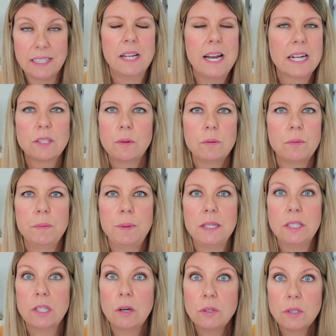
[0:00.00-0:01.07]
The next one would be
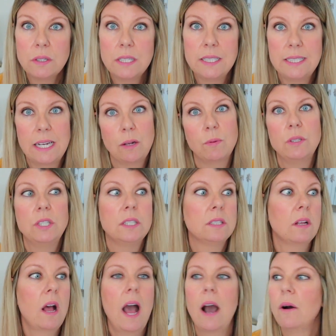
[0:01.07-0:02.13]
social instinct, which is
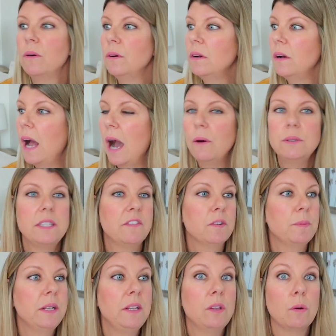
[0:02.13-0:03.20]
how is
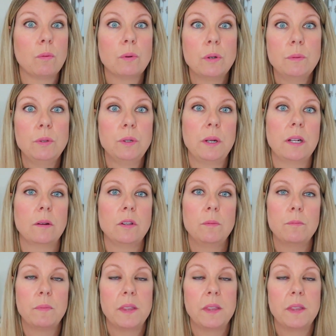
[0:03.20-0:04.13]
everybody in the room doing?